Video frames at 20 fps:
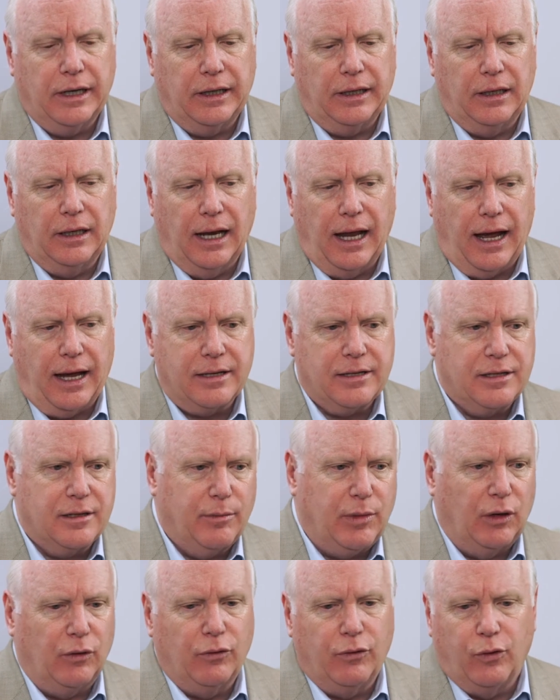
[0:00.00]
It lasts
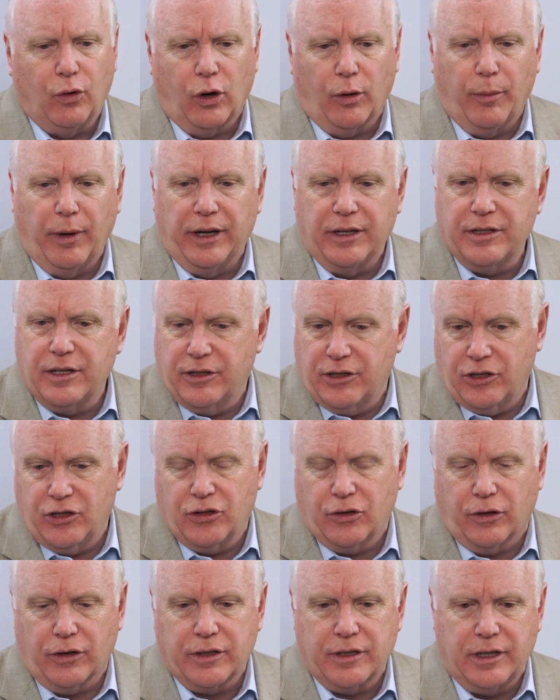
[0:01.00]
about 4 months. It's a
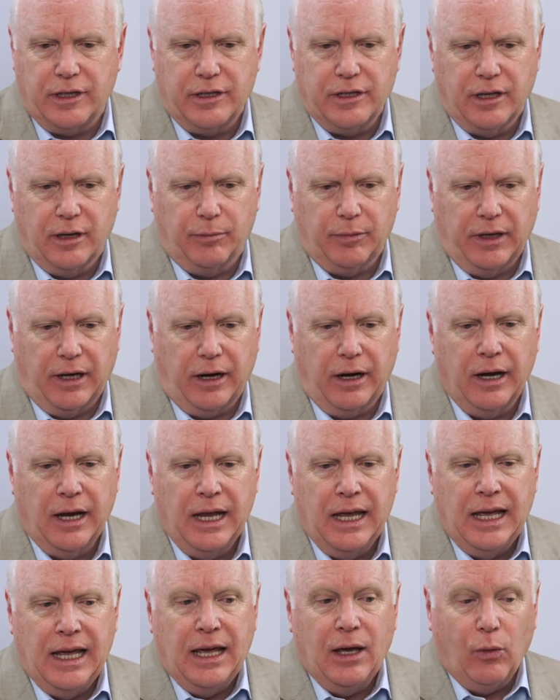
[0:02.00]
short season up there.
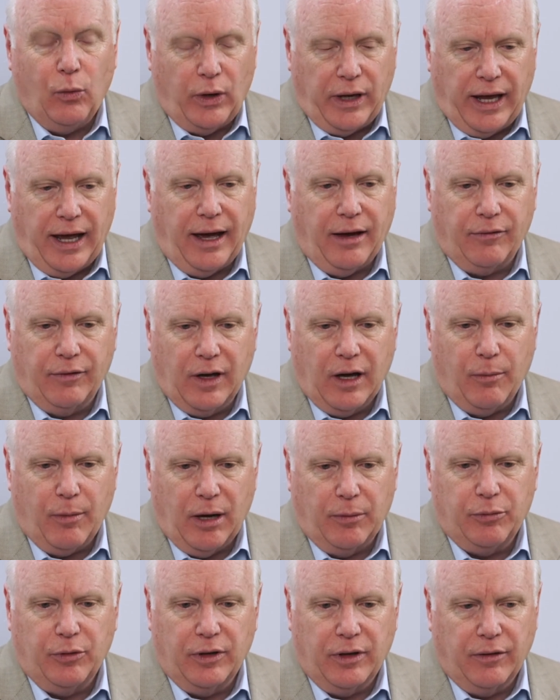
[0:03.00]
We have come
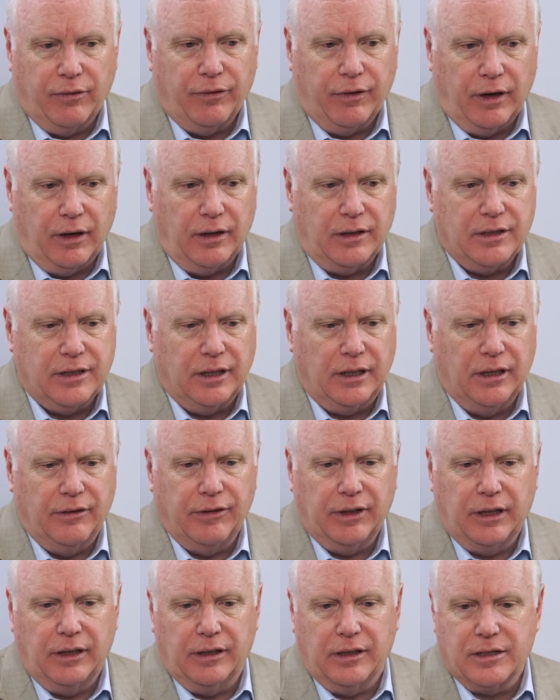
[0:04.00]
up with a fairly
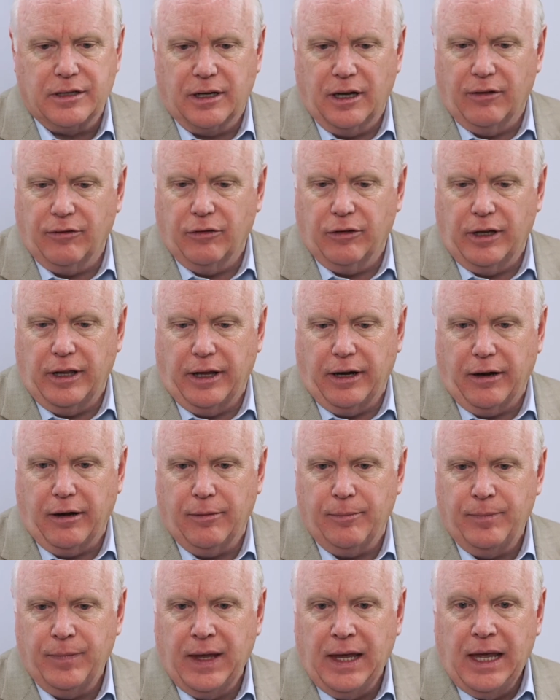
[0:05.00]
significant discovery
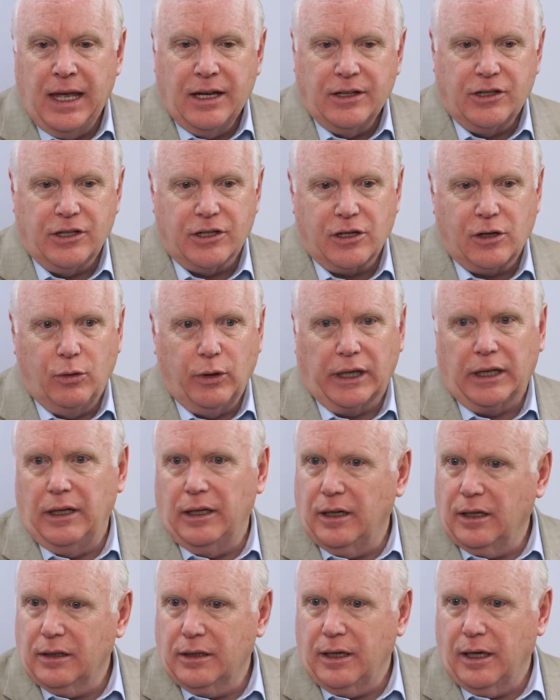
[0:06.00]
there. Just
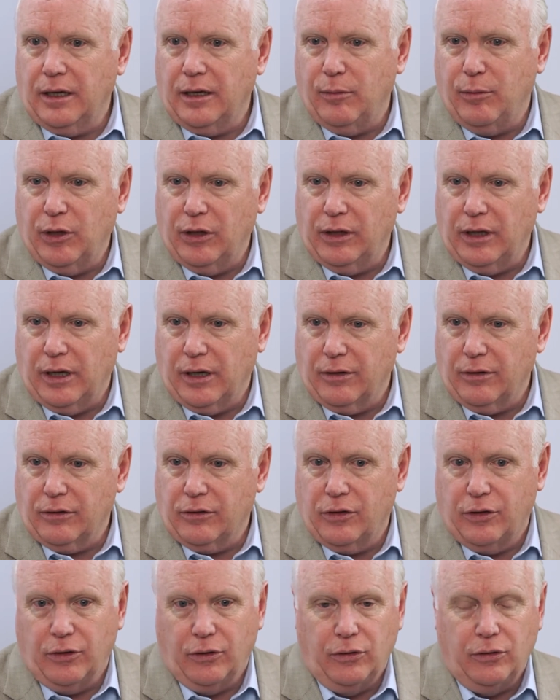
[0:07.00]
quickly, I'll tell you about the other
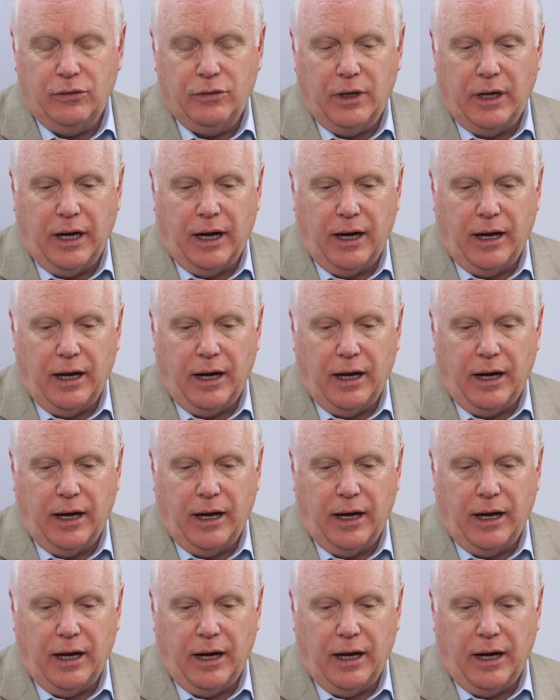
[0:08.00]
2.